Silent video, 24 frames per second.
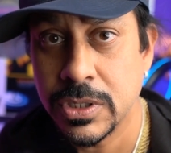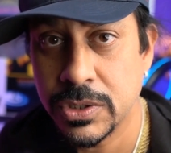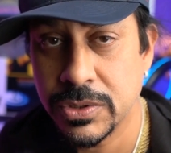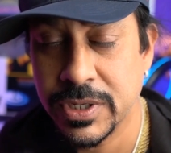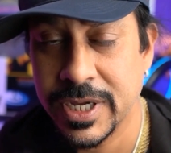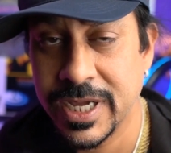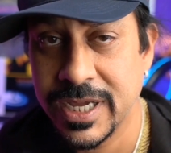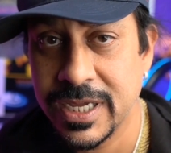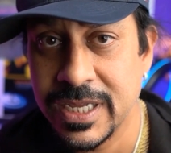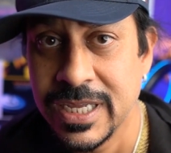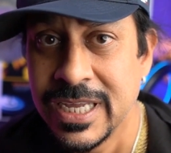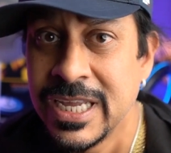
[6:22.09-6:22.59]

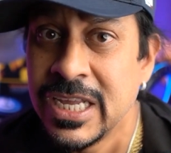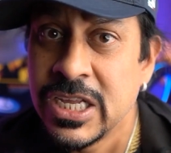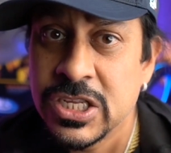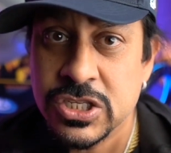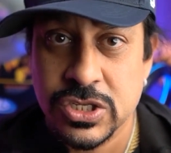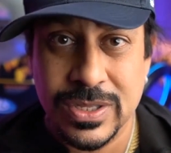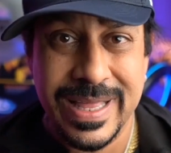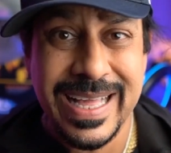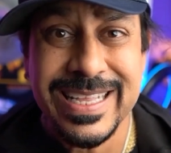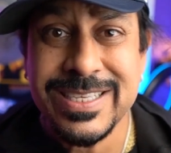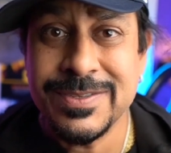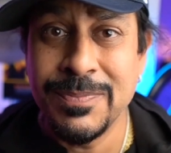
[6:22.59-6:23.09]
Okay,
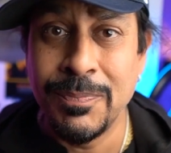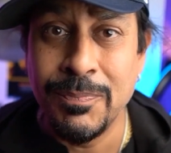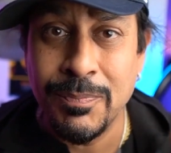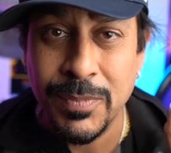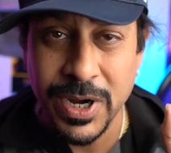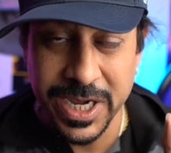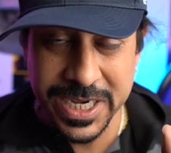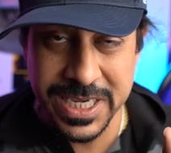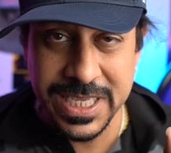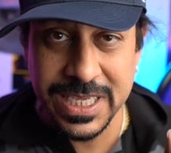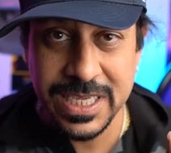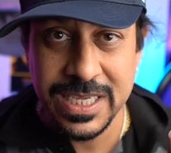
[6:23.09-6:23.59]
so that's
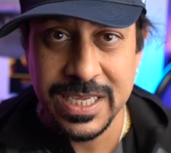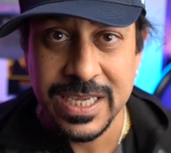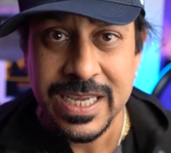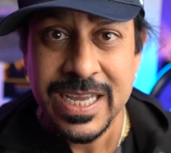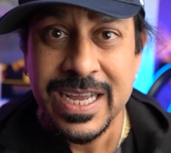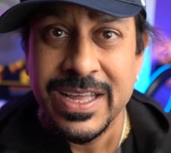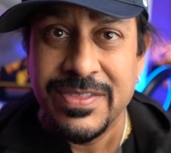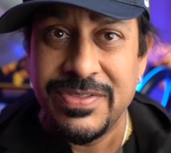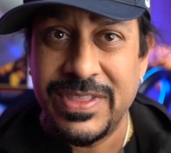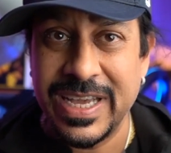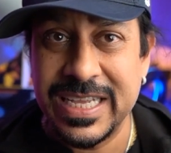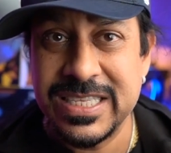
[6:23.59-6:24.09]
money
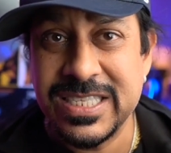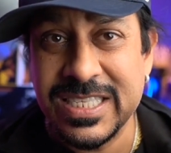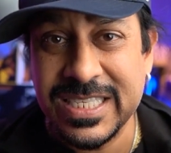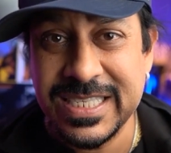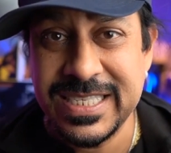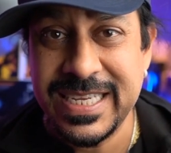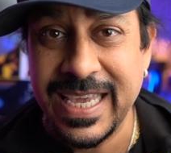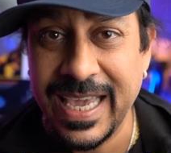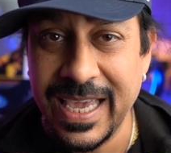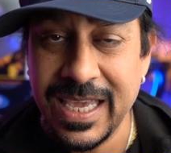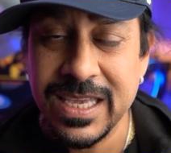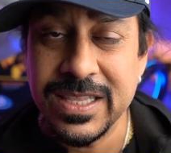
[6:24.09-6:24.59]
that's
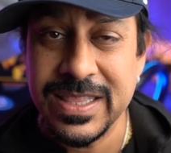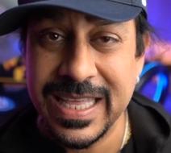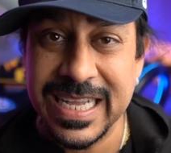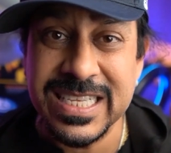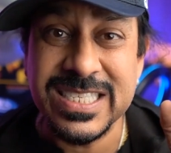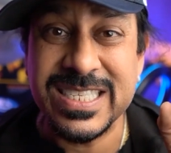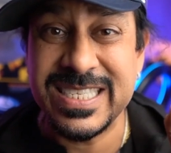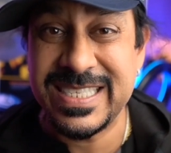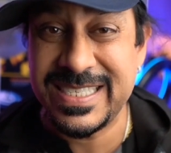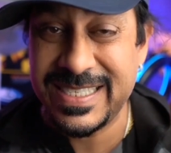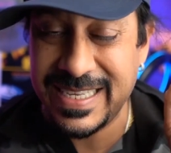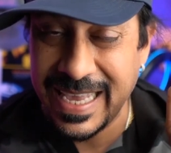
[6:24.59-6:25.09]

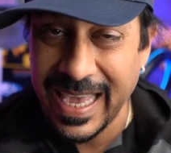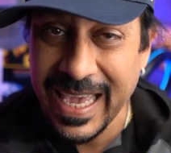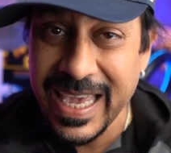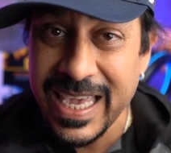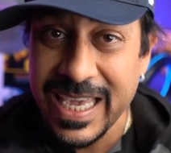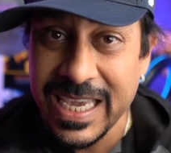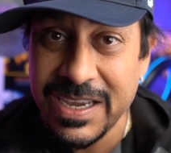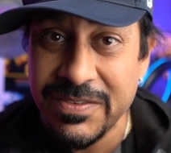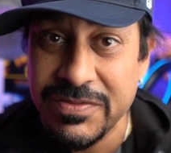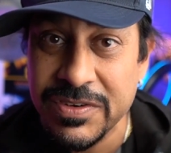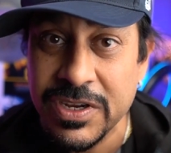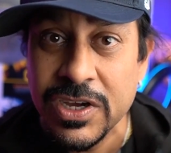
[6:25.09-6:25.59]

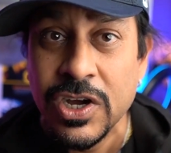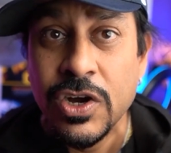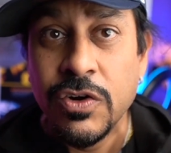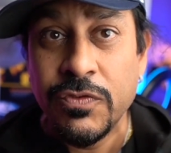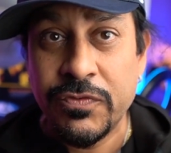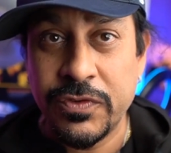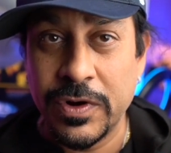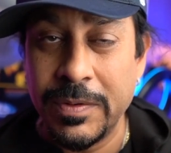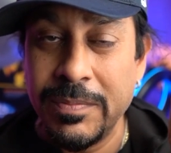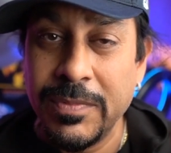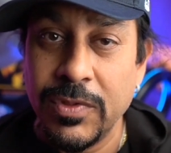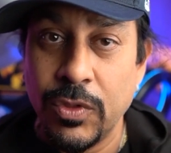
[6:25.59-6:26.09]
saved
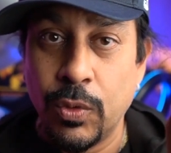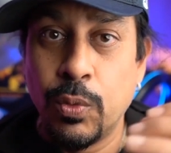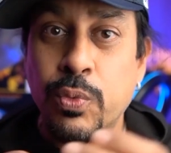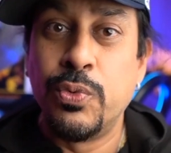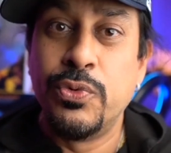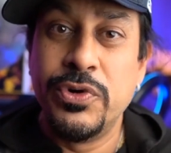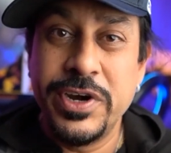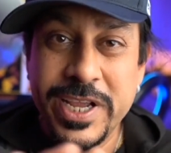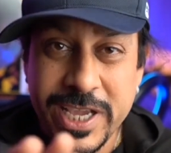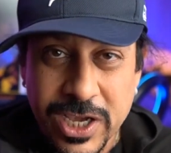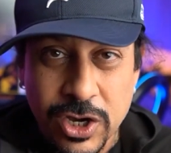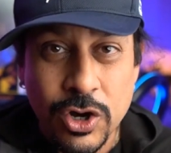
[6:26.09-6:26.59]
from
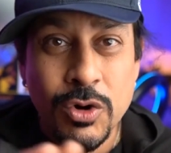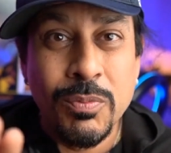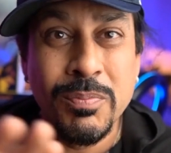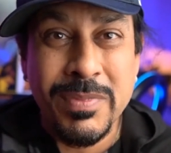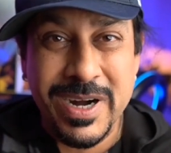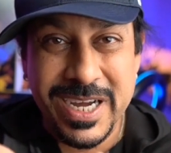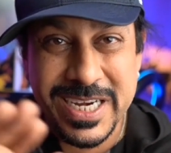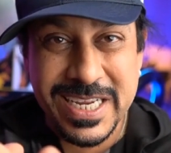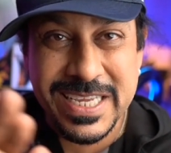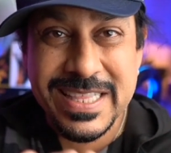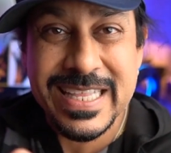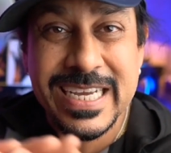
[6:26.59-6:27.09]
real
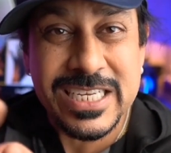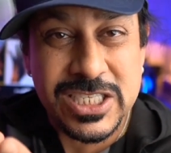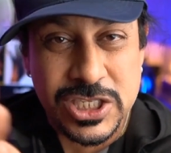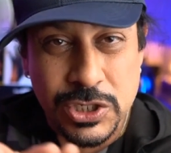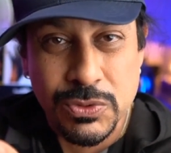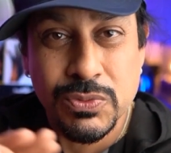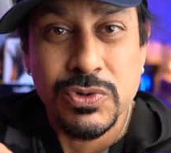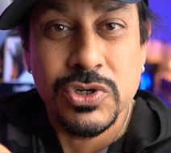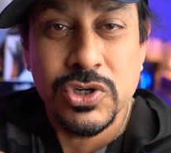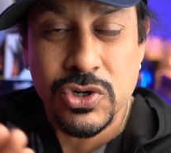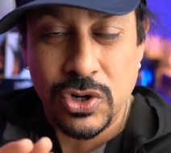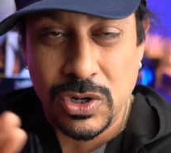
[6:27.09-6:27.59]
money that
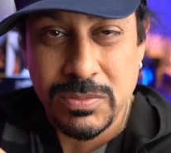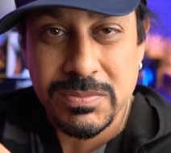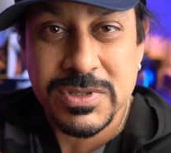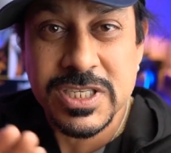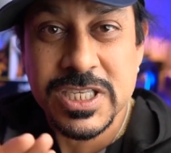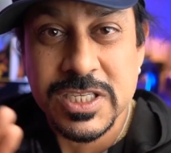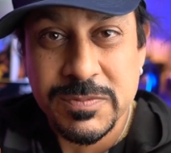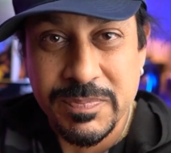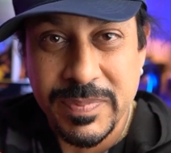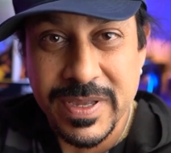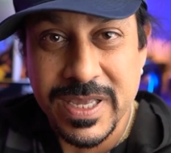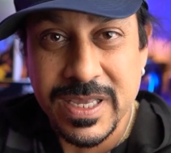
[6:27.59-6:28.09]
you would
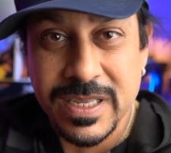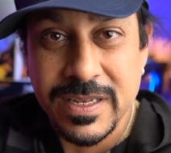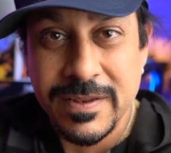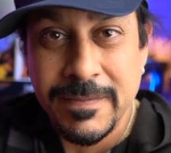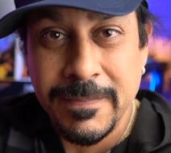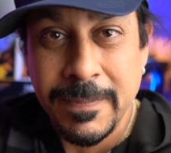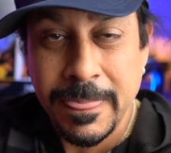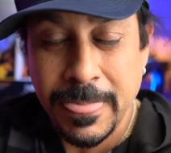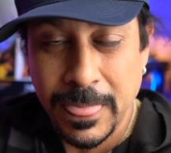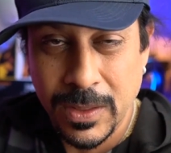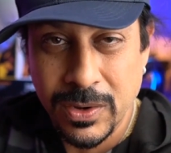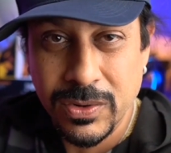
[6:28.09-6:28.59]
normally spend.
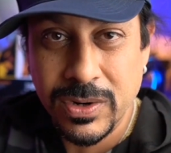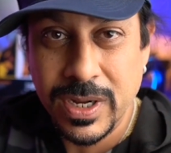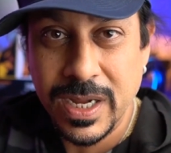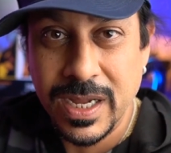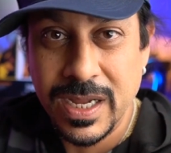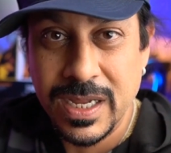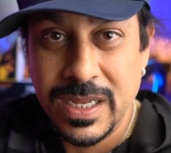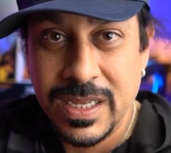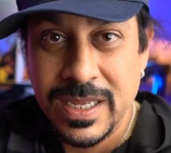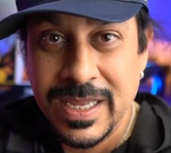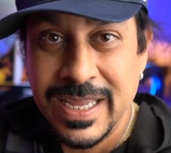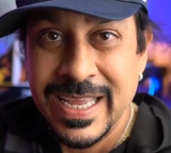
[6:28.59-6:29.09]

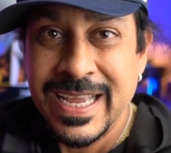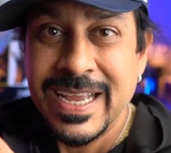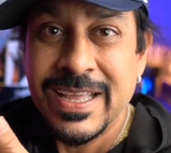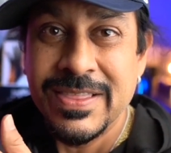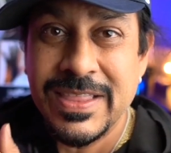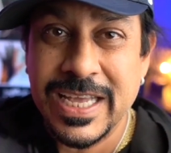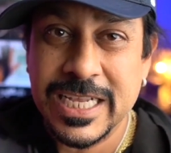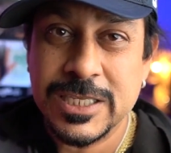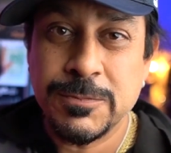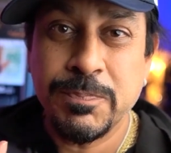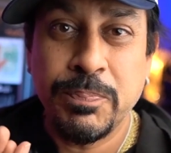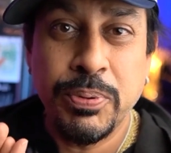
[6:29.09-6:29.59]
Okay,
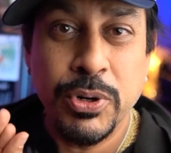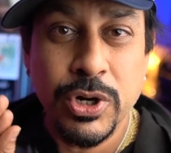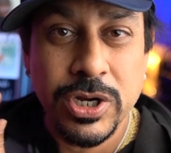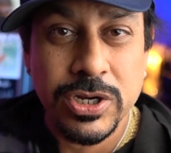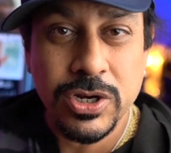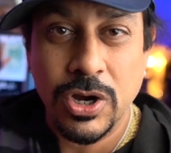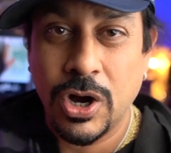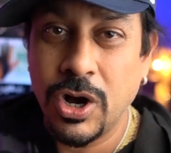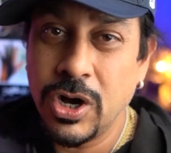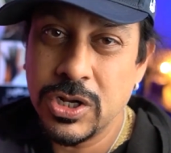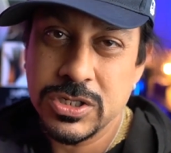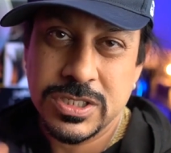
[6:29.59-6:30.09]
that's
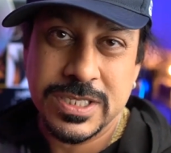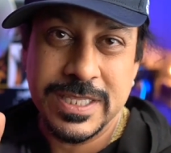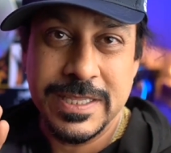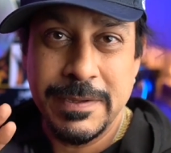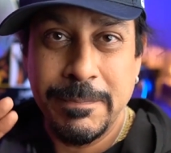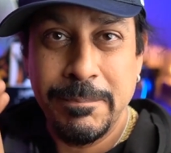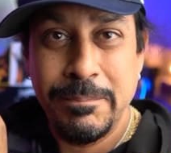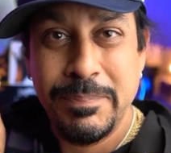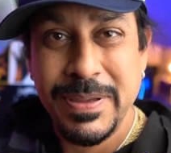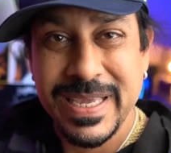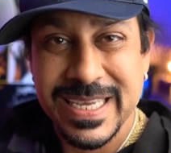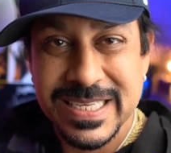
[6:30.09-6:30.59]
put onto
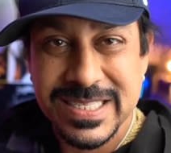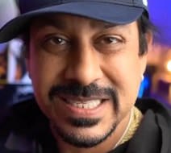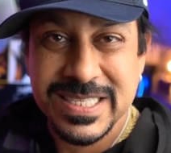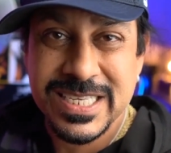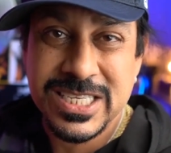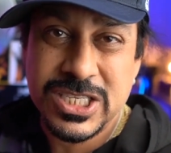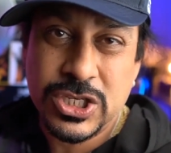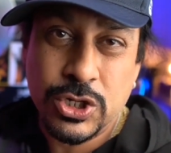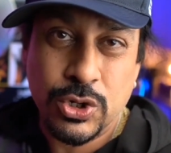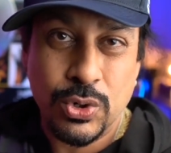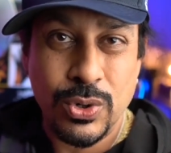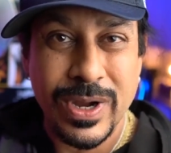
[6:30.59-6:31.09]
the
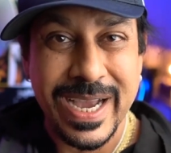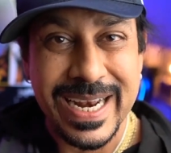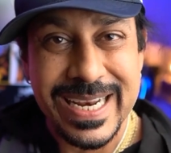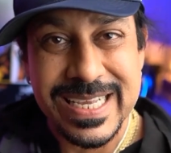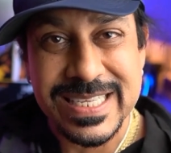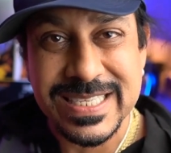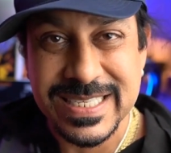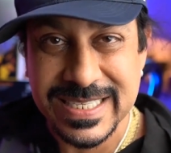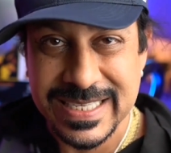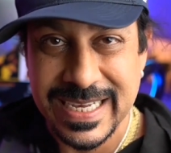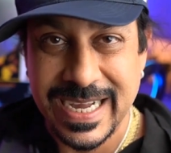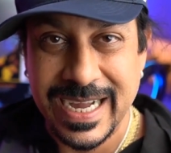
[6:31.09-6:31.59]
business
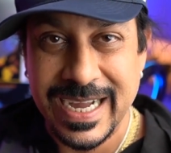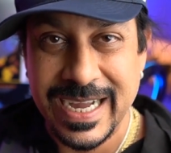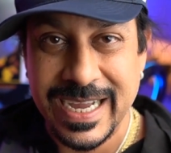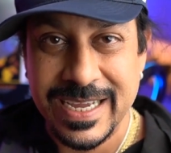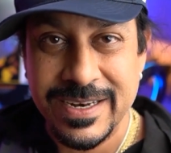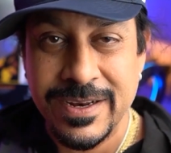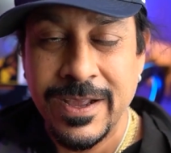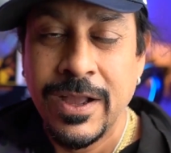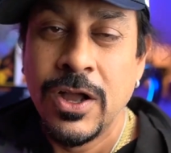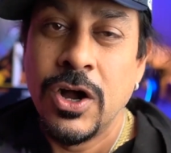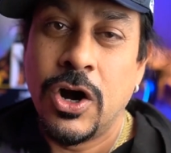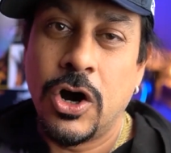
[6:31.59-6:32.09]
credit
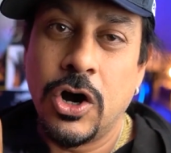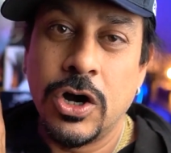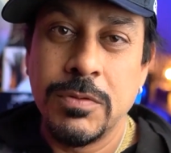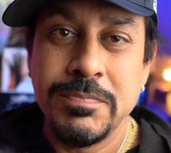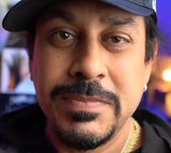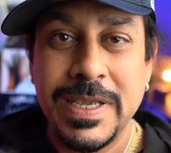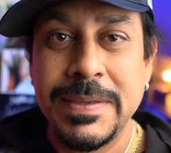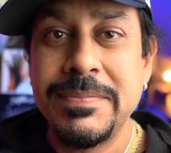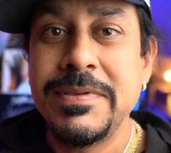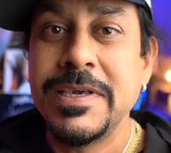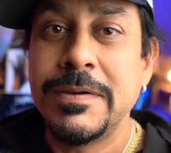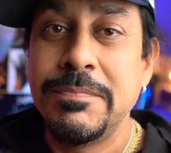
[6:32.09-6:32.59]
side
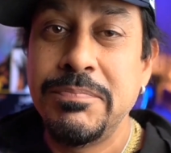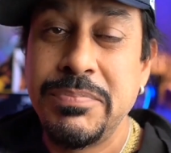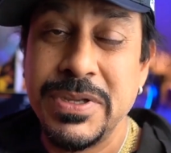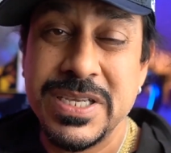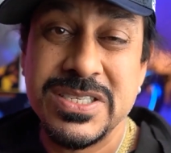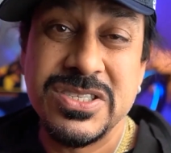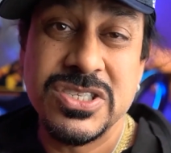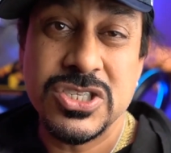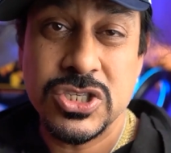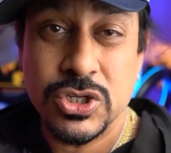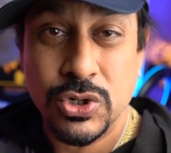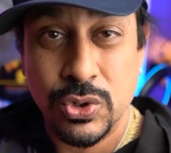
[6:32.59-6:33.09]
on maybe a
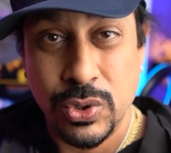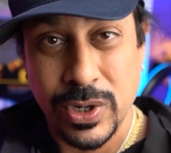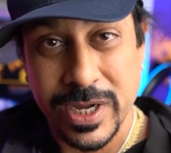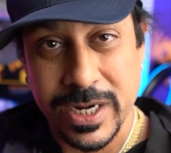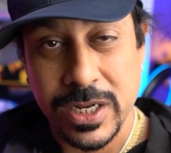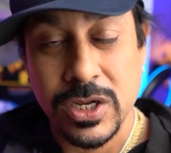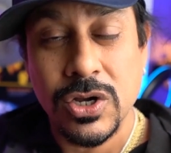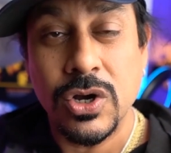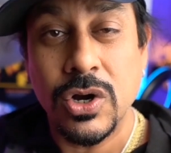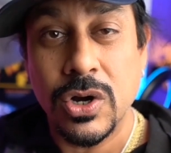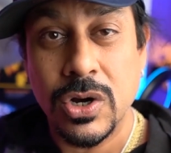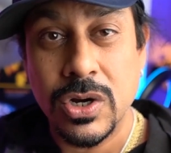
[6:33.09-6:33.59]
business
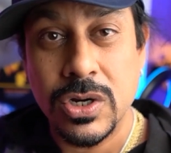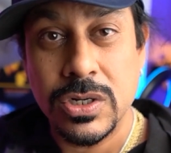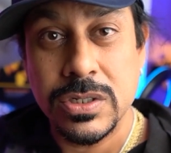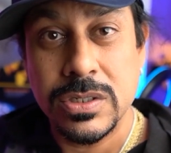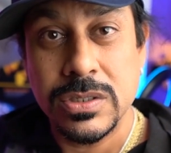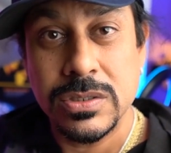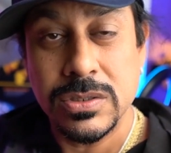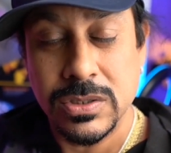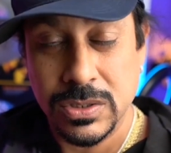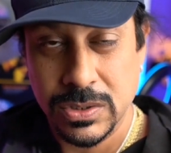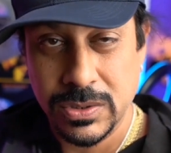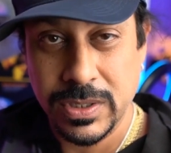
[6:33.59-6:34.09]
credit card.